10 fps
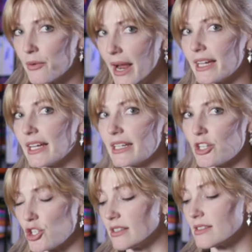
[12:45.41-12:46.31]

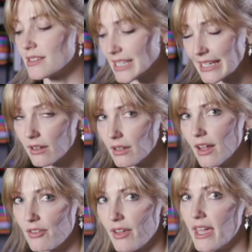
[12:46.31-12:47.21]
recognition skill
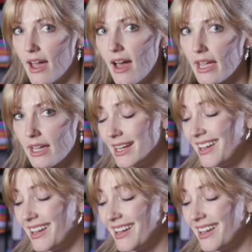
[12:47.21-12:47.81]
of AI.